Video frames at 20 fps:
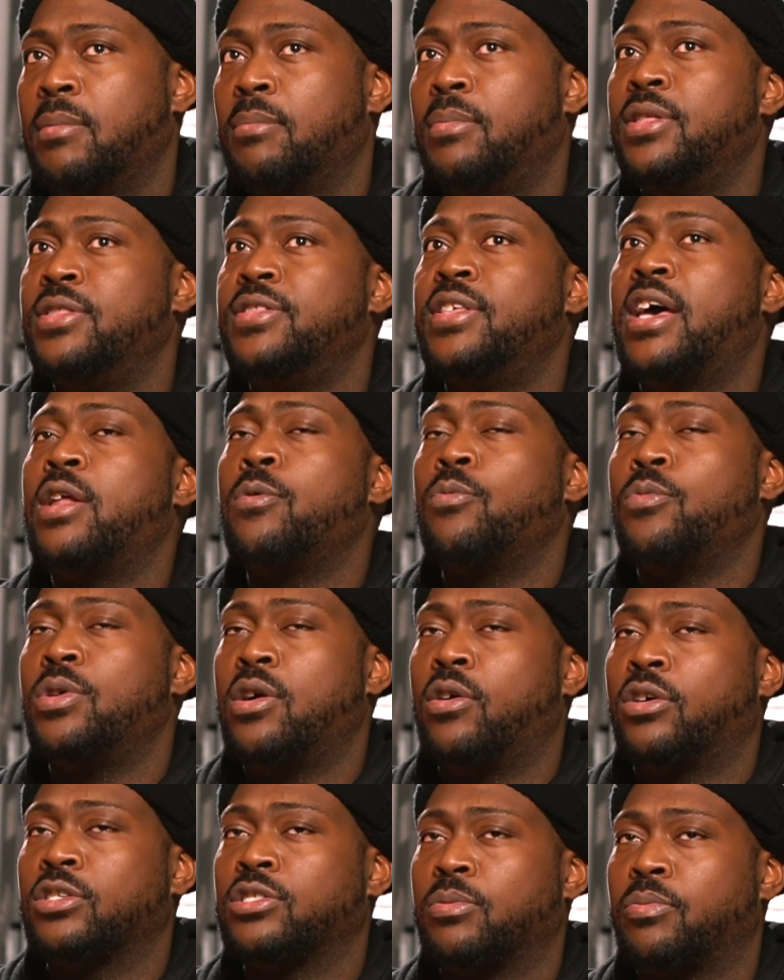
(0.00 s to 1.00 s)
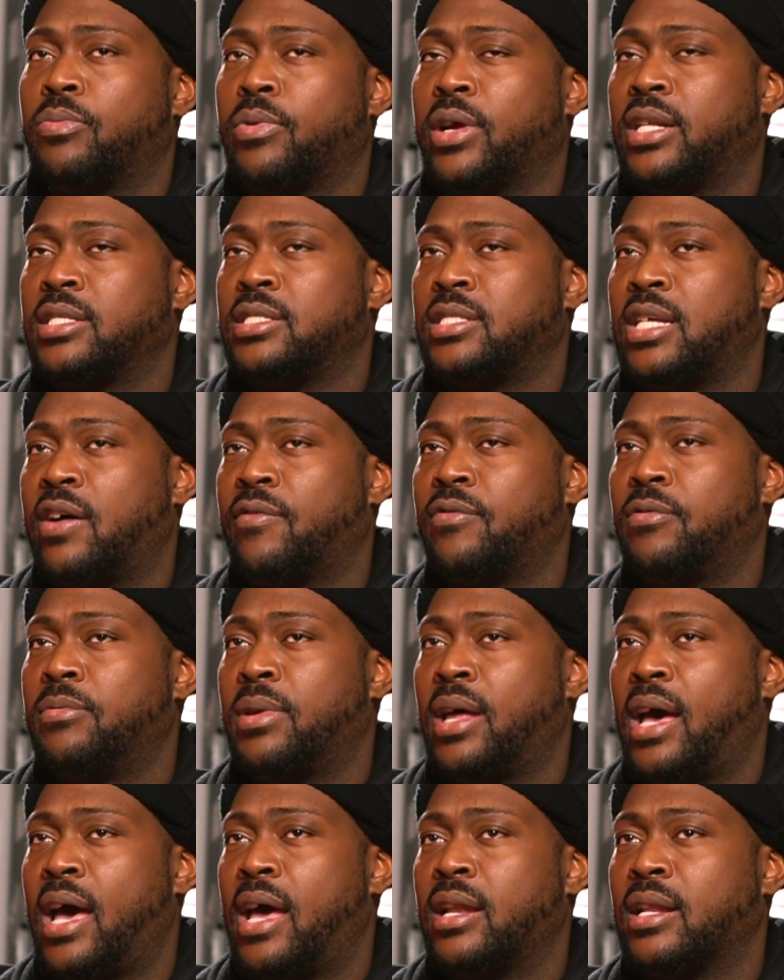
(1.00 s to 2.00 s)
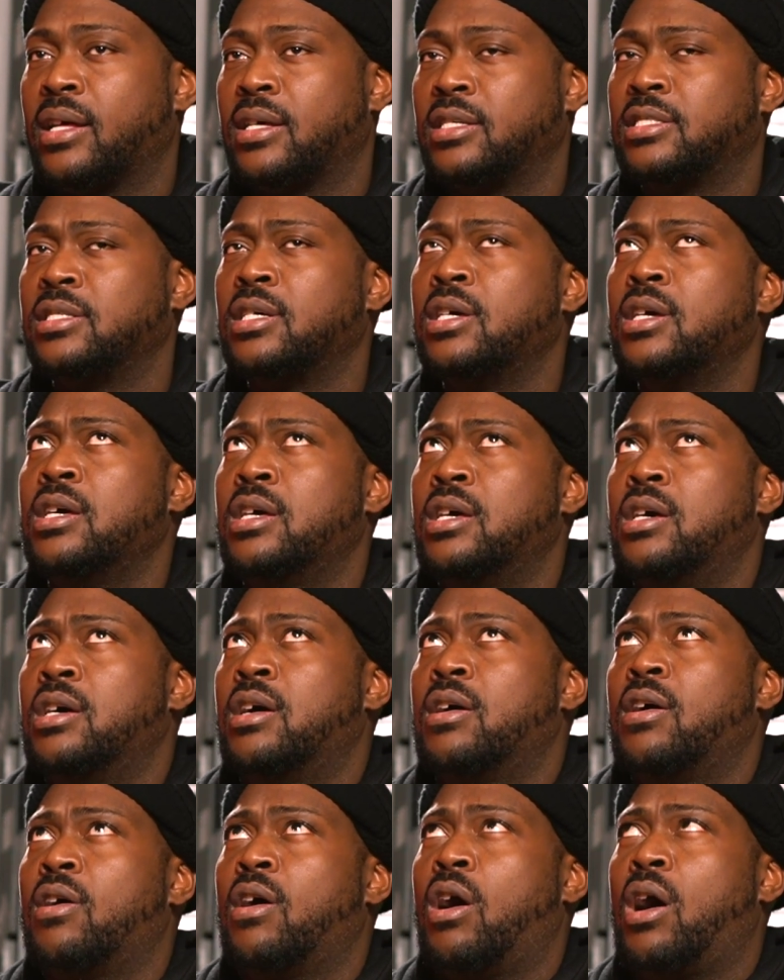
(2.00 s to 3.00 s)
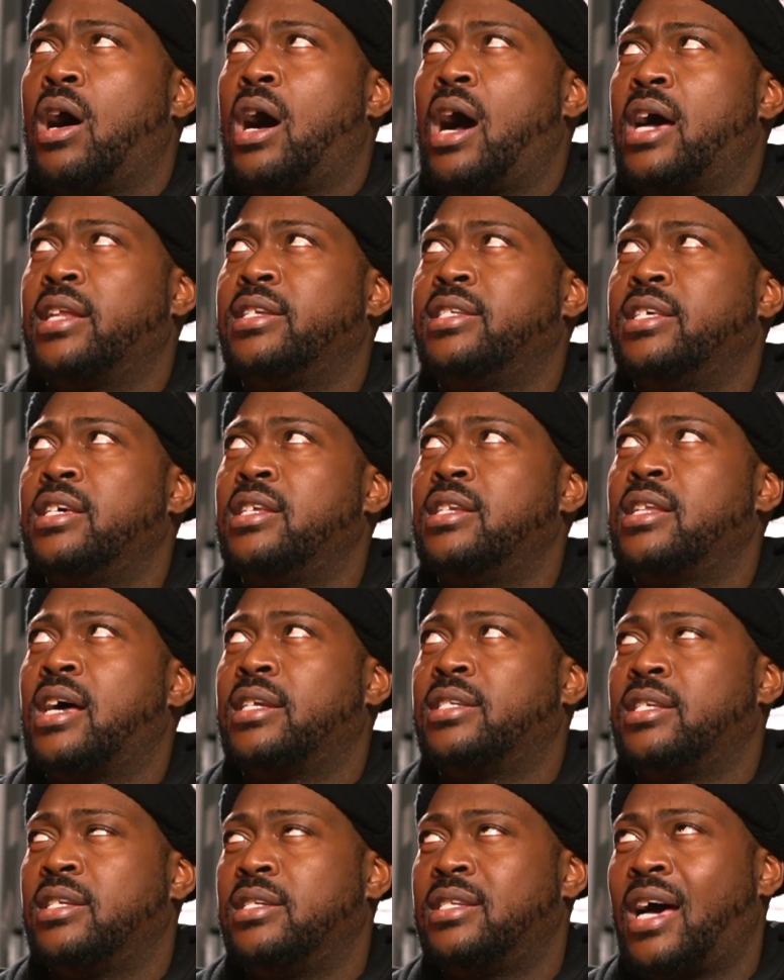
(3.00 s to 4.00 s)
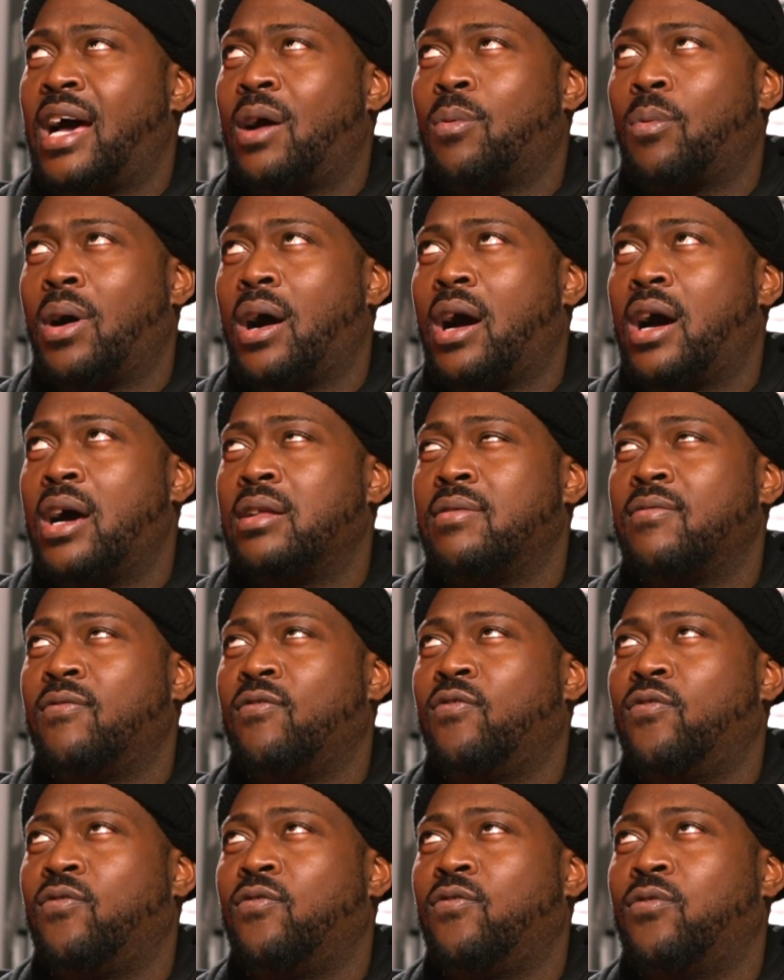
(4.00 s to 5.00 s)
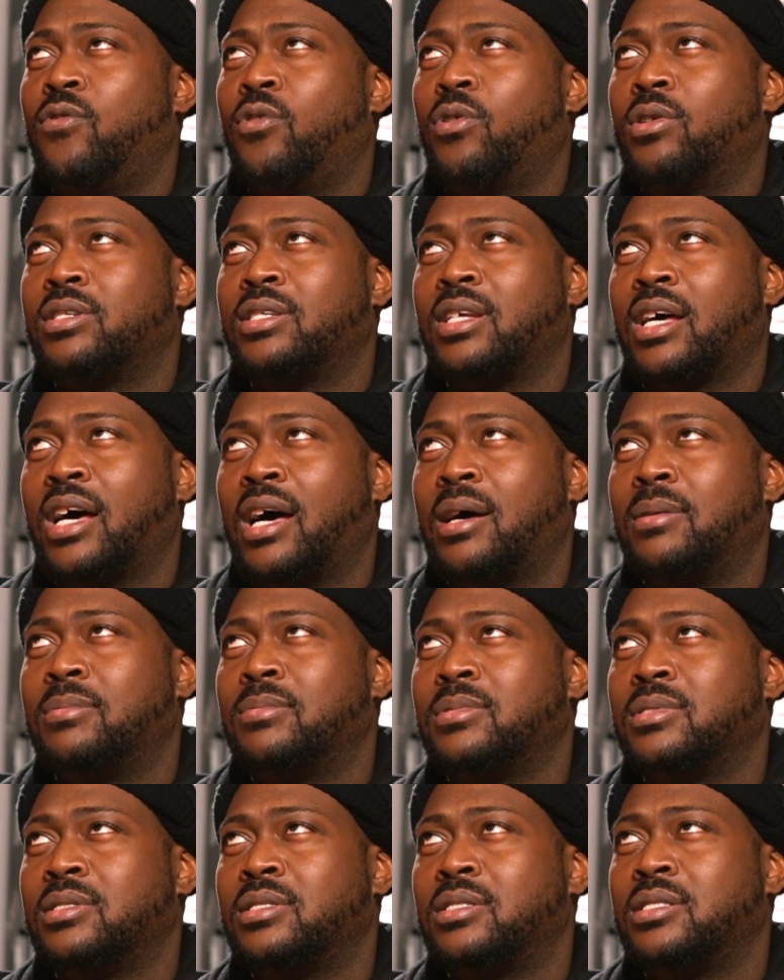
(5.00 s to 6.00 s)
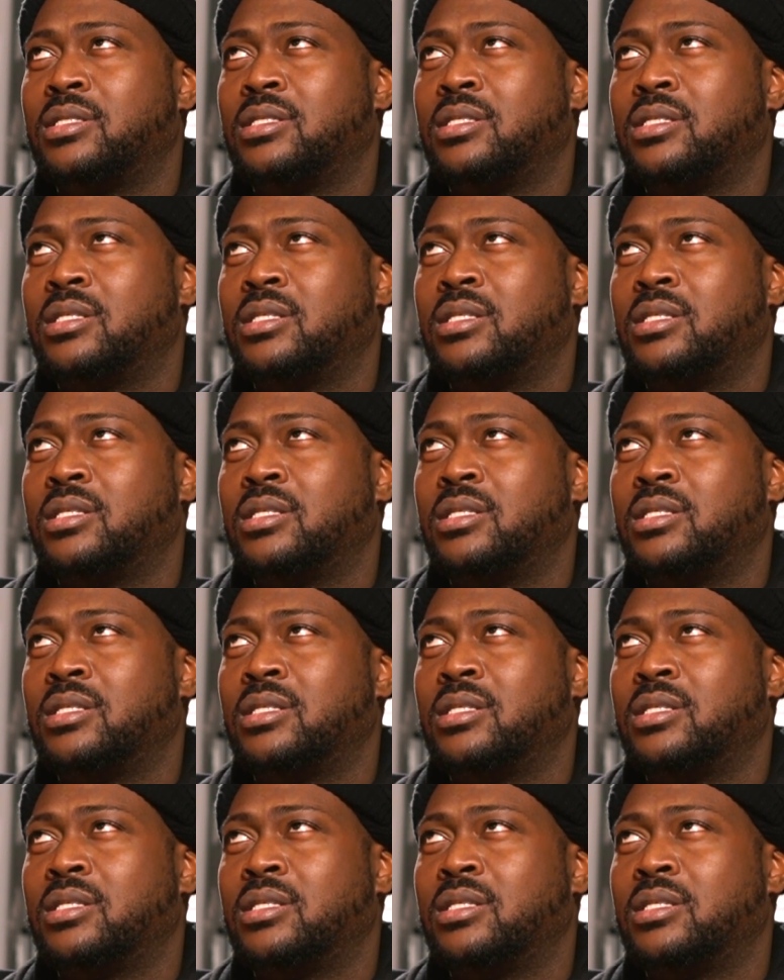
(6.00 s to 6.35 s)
But then we also branched out from that, because I did Taiwan 4 times.